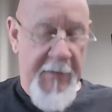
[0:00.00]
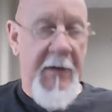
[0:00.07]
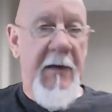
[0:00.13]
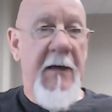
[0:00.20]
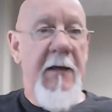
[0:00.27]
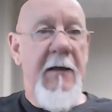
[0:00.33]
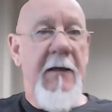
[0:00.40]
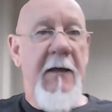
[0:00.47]
it
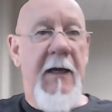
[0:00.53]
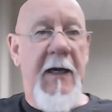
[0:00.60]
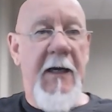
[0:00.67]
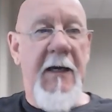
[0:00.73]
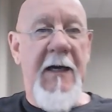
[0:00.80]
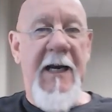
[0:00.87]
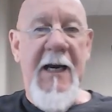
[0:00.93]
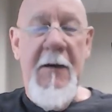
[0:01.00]
in
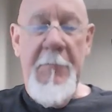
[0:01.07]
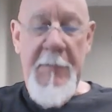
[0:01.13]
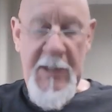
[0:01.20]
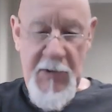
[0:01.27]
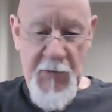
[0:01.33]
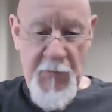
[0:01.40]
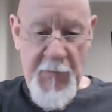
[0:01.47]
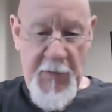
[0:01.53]
an
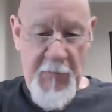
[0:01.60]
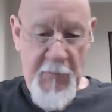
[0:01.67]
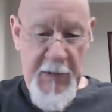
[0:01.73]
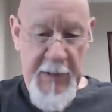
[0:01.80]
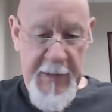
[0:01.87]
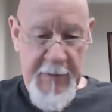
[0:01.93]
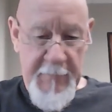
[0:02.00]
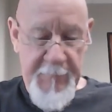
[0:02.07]
elementary
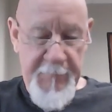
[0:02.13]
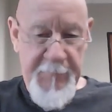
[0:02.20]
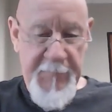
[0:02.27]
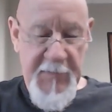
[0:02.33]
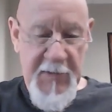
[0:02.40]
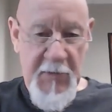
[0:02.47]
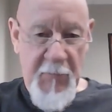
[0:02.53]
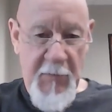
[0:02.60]
way.
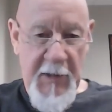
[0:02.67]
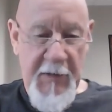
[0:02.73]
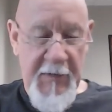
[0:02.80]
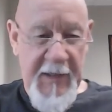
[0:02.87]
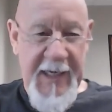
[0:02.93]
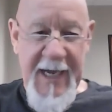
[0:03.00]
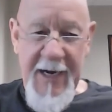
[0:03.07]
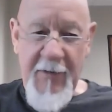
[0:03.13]
So, we're going to
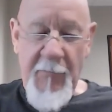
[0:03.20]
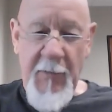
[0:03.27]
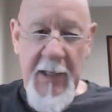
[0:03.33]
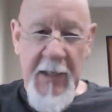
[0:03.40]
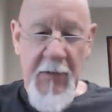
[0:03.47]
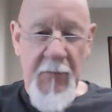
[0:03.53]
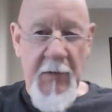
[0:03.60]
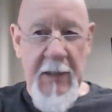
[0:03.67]
kind of
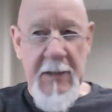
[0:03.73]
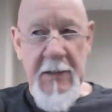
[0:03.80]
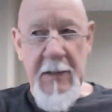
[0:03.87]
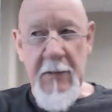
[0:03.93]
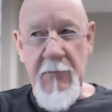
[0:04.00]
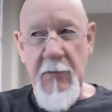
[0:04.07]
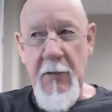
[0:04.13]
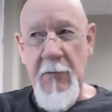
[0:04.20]
readdress
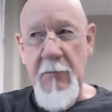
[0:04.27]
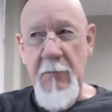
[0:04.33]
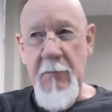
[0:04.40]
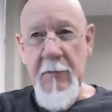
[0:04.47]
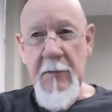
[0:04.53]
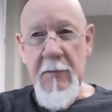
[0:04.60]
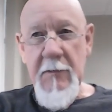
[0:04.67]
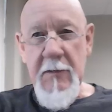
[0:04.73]
intro
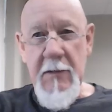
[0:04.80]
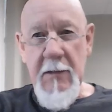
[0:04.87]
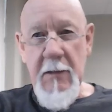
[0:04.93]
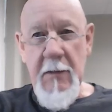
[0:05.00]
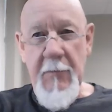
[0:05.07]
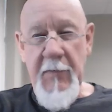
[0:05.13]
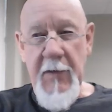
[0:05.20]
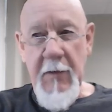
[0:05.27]

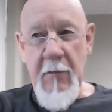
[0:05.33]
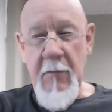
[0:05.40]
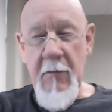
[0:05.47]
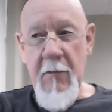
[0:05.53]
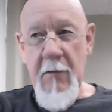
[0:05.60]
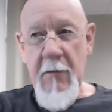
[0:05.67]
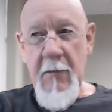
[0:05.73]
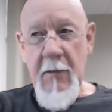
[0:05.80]
stuff here.
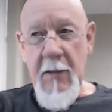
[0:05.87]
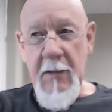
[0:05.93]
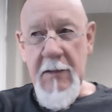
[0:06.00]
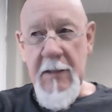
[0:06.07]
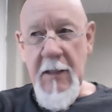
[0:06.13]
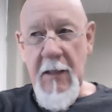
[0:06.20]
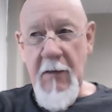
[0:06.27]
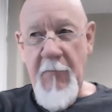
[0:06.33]
It
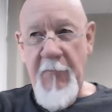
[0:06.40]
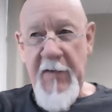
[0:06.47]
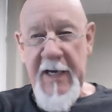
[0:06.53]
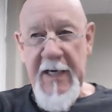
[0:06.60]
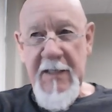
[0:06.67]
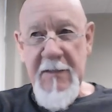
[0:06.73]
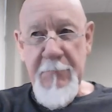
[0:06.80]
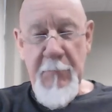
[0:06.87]
still
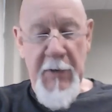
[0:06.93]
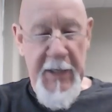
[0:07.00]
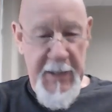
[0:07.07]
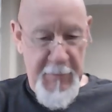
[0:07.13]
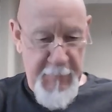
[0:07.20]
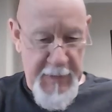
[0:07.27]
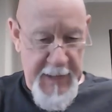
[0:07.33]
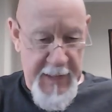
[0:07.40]
affects brain
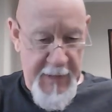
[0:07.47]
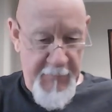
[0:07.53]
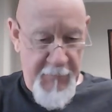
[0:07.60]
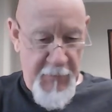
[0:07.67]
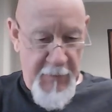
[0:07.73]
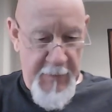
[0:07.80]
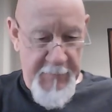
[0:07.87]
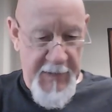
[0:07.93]
and
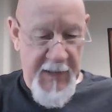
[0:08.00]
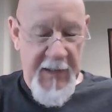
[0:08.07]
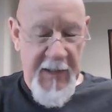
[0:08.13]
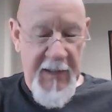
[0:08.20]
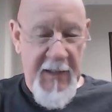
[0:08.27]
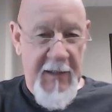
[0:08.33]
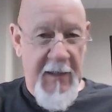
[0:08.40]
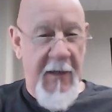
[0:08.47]
behavior. I'm not going
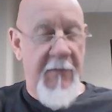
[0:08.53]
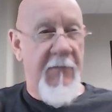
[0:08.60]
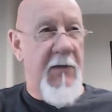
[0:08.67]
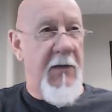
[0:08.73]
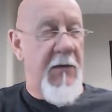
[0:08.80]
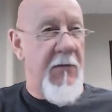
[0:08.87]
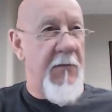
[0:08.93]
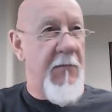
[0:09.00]
to give
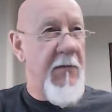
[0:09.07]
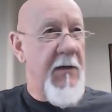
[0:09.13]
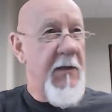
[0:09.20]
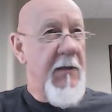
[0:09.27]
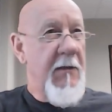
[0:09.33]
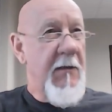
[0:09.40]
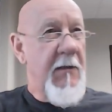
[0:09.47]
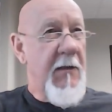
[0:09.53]
you
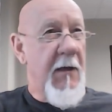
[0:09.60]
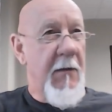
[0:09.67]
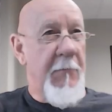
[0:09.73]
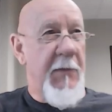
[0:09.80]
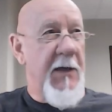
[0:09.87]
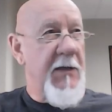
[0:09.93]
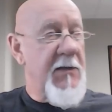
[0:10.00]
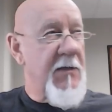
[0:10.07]
a
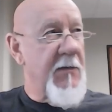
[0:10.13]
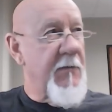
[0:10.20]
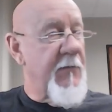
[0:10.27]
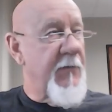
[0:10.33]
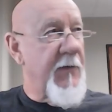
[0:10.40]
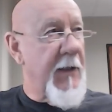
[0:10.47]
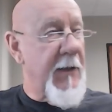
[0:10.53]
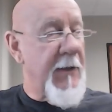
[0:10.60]
bunch of